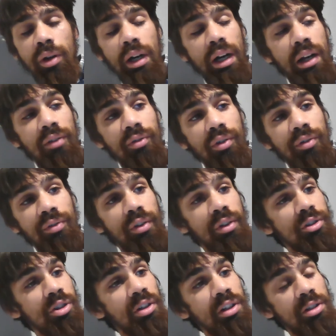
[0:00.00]
I've
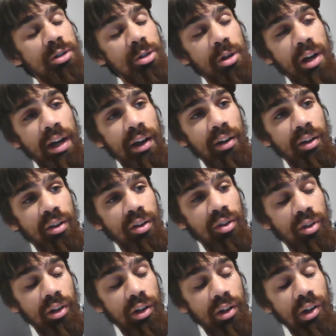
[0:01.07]
officially tracked
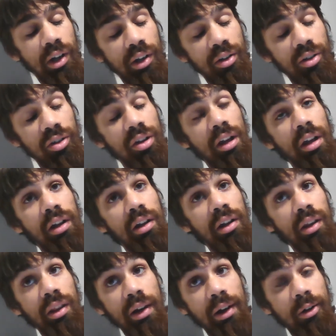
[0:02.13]
inline skating
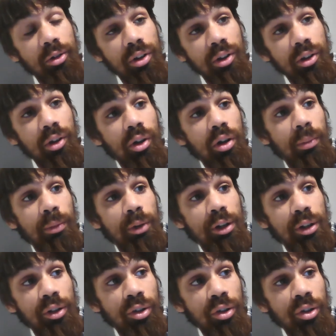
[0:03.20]
a thousand
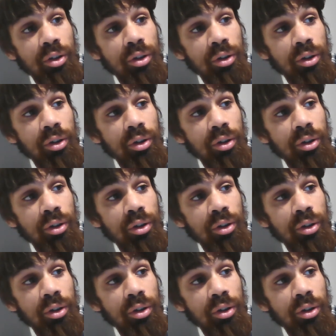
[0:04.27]
kilometers.